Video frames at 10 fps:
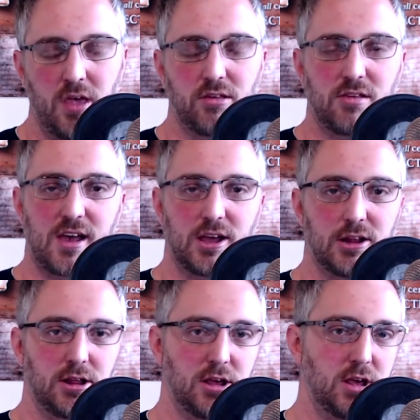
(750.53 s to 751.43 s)

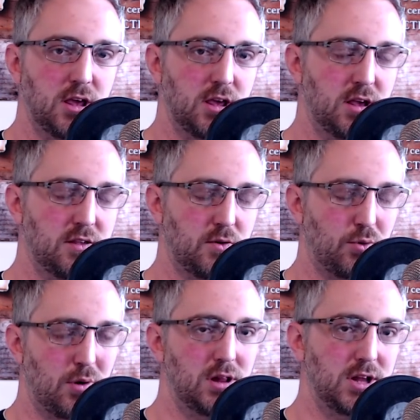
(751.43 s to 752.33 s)
Secondly, it's
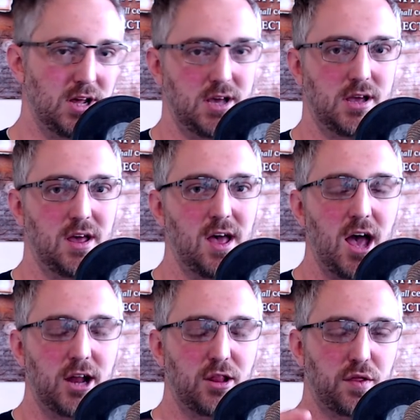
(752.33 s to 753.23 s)
quality.
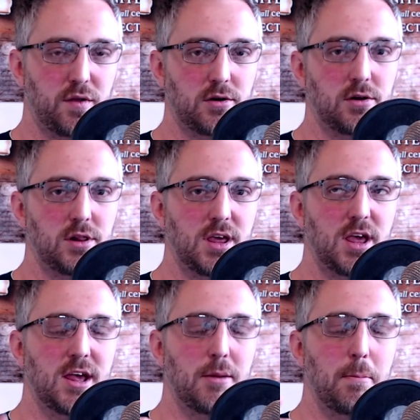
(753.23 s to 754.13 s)
And thirdly,
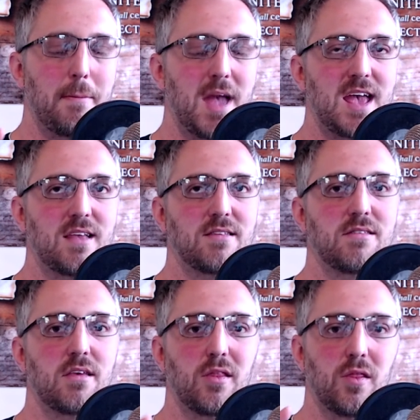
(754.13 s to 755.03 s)
it makes
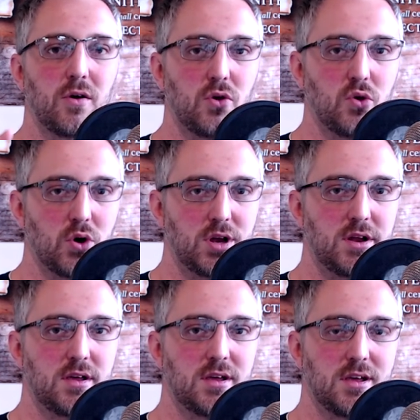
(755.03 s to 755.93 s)
the good
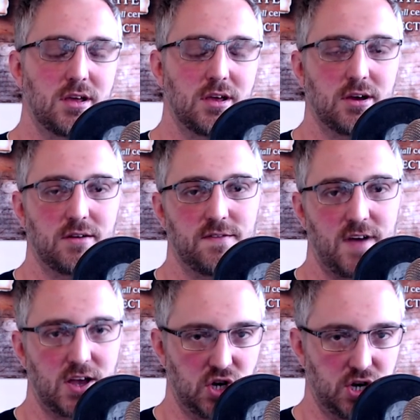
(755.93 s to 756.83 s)

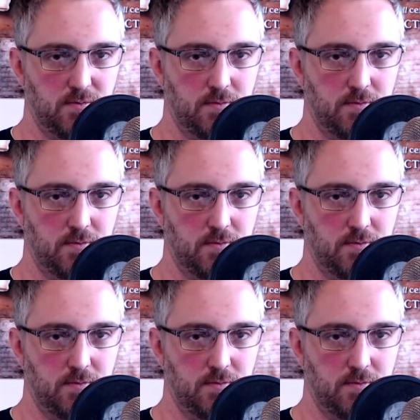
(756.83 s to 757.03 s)
confession.